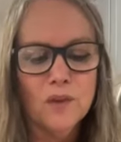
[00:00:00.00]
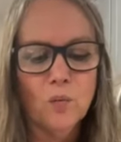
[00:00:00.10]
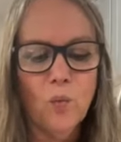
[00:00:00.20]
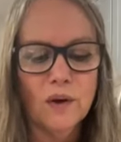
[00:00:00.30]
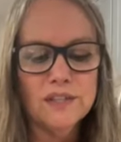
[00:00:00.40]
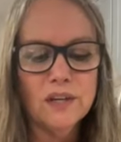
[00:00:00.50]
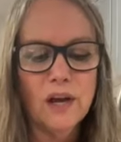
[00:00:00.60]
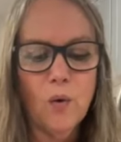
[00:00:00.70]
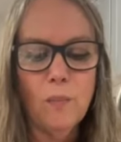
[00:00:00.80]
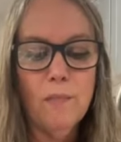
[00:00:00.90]
wants to
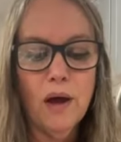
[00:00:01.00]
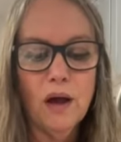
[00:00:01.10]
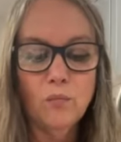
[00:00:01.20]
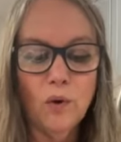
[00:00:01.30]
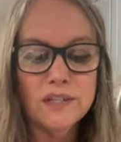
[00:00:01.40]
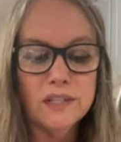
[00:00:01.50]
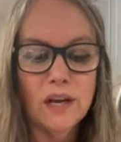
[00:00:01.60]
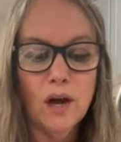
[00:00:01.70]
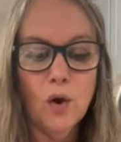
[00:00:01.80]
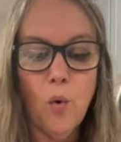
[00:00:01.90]
know,